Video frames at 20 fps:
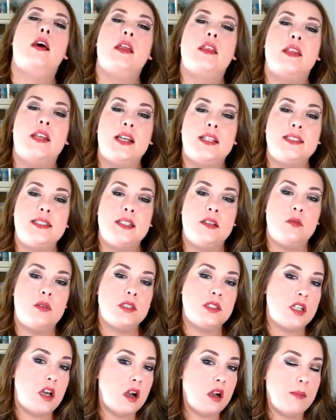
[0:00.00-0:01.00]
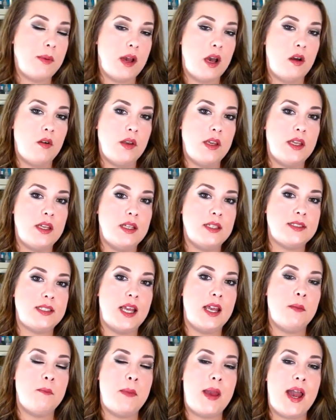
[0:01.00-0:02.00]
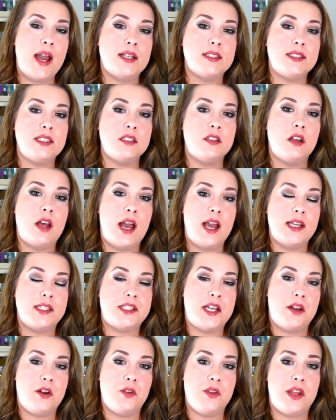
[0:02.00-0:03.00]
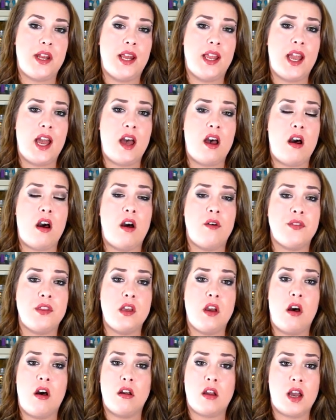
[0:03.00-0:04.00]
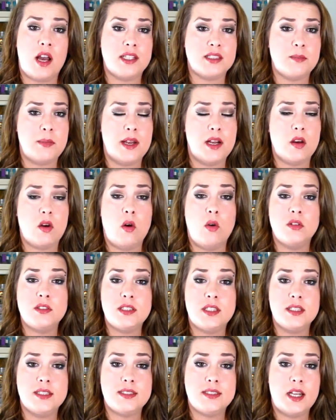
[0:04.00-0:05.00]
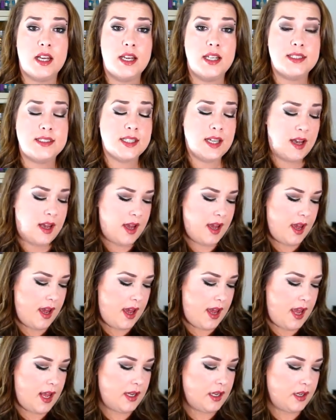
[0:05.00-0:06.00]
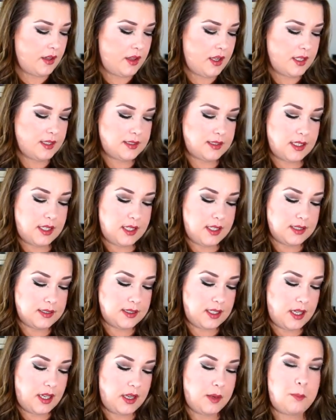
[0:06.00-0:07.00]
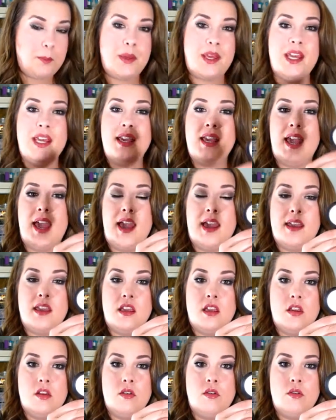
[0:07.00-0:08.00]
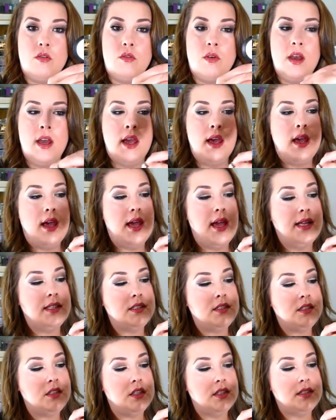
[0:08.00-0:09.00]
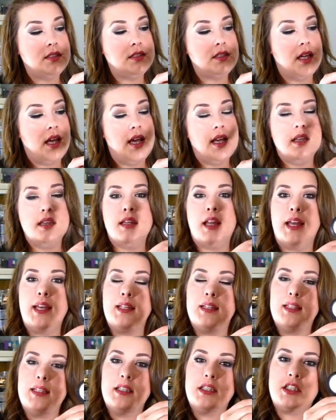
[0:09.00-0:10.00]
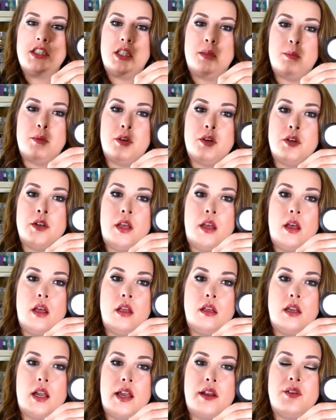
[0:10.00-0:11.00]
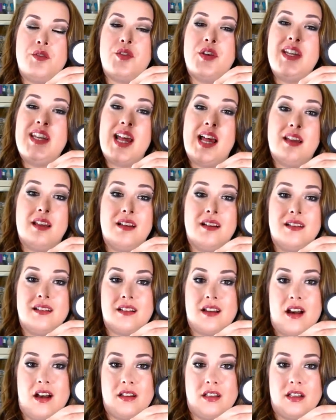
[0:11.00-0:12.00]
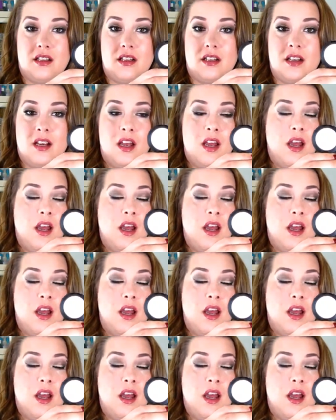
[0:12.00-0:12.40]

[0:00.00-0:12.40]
The next thing I want to talk about is a MAC single eyeshadow that I got off the All Cosmetic Wholesale site. And this is in Peak at You. It's just a lightly shimmered kind of vanilla color.